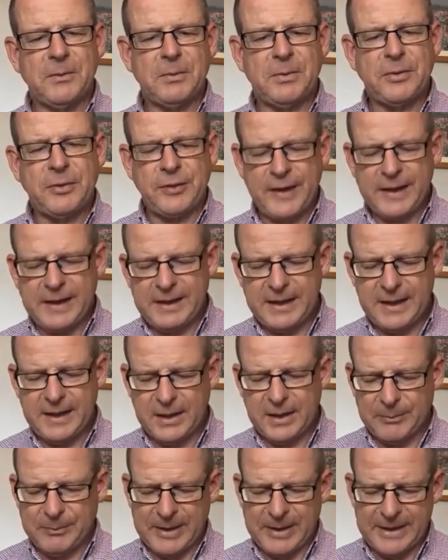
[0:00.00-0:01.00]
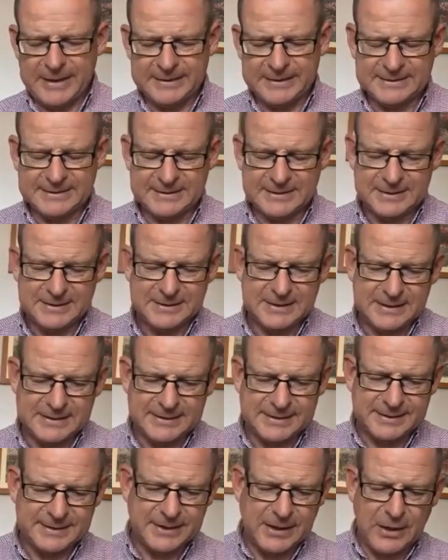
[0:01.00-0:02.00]
thinking about this
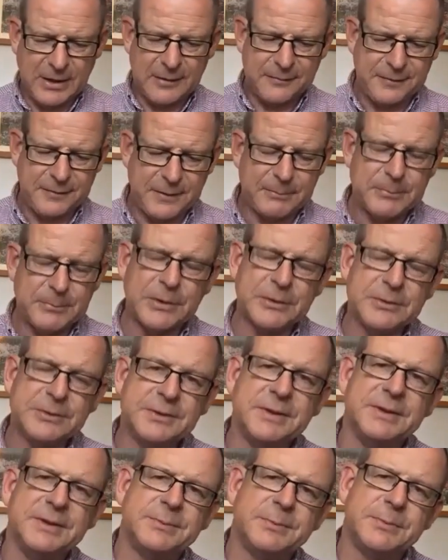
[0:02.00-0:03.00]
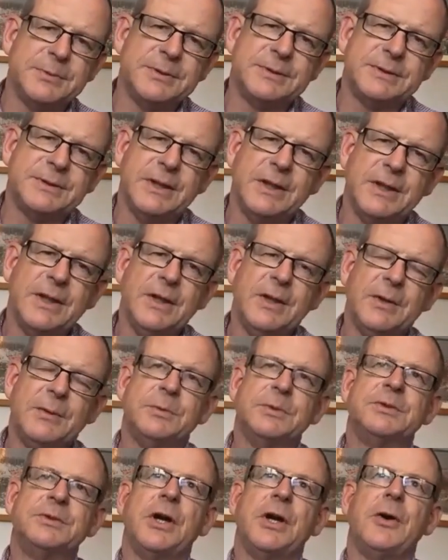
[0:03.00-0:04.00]
staff that Moses
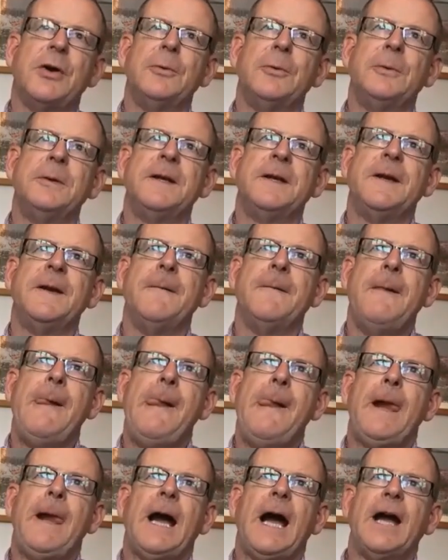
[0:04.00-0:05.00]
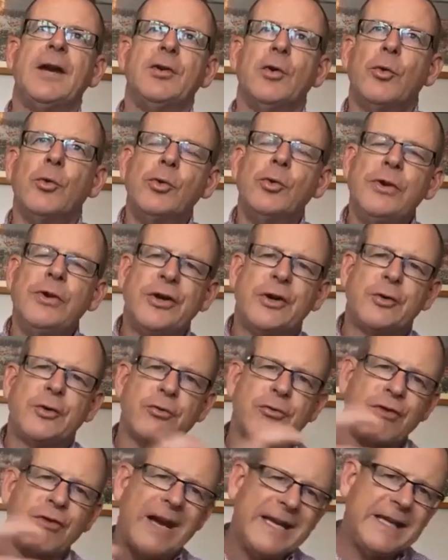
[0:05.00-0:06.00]
was holding and all the
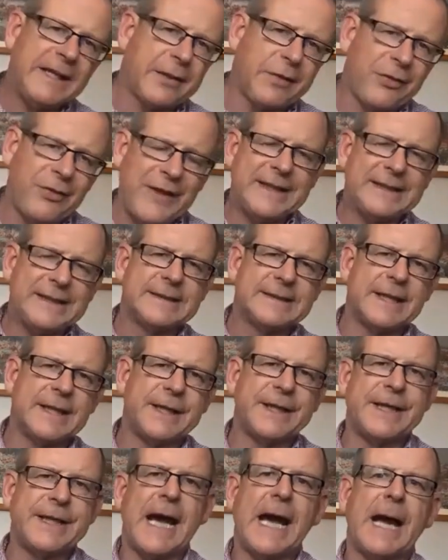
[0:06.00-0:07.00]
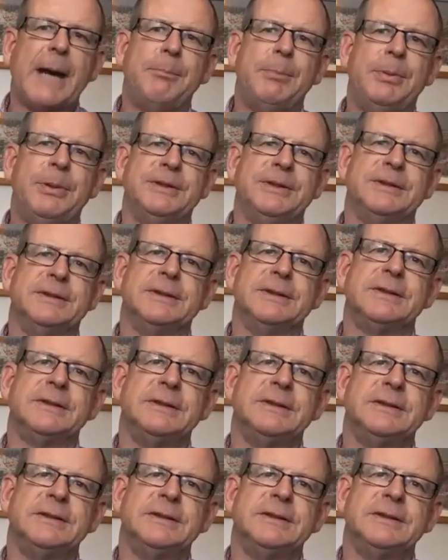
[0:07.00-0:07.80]
great things that had happened,